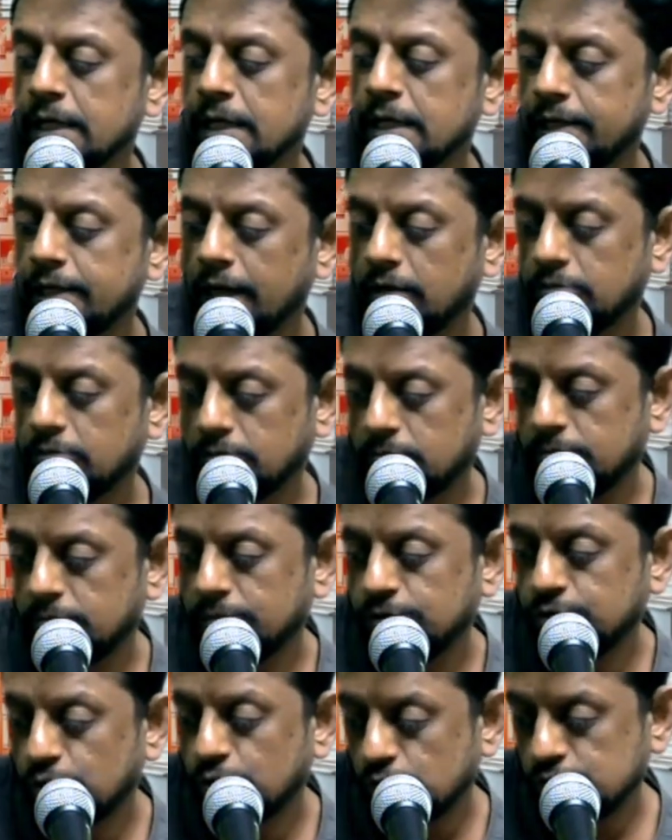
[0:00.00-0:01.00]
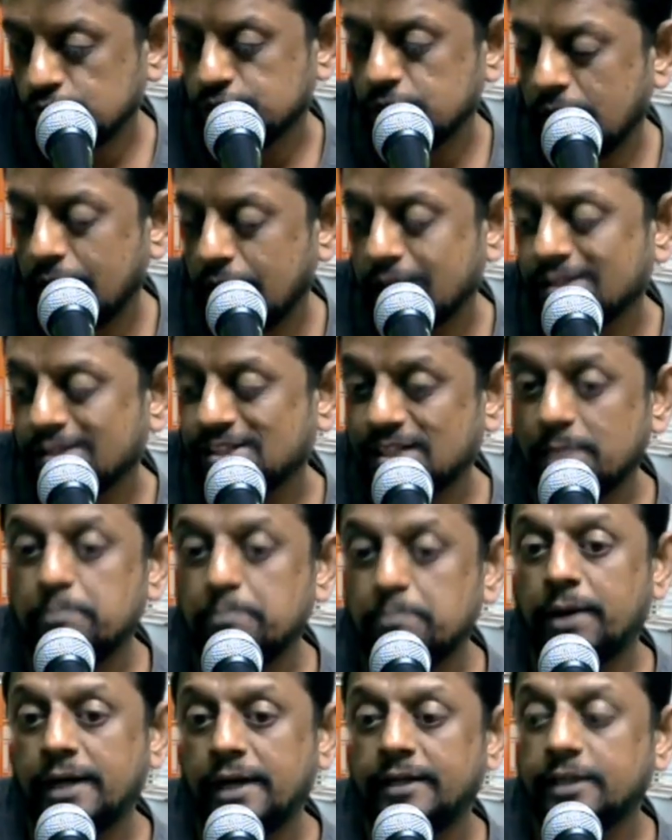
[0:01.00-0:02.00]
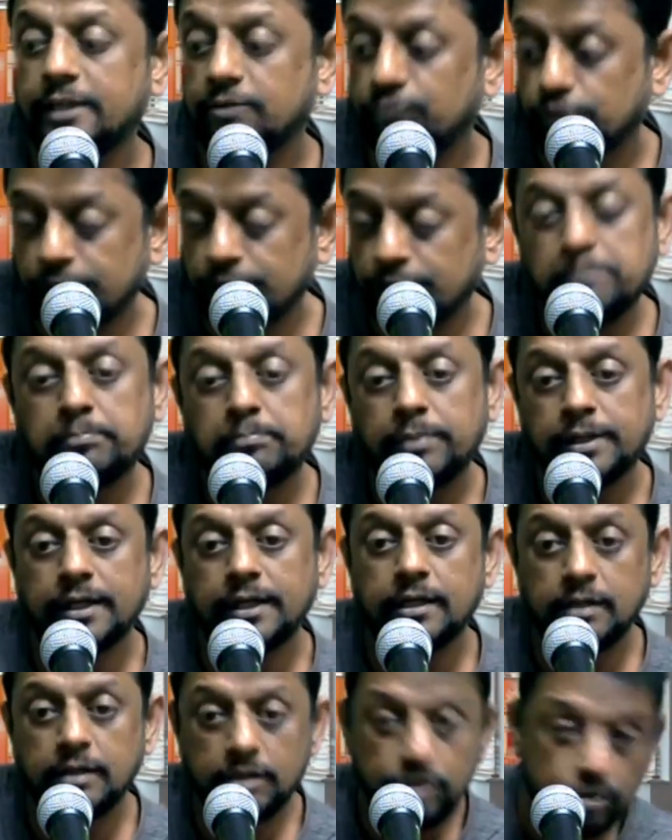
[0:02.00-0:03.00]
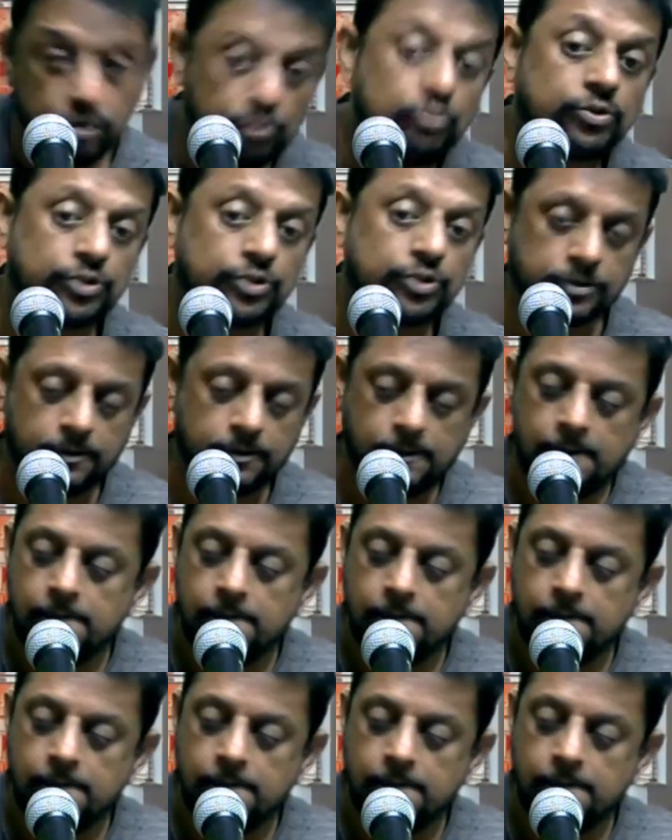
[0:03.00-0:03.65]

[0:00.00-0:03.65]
Now, those are separated for that particular use.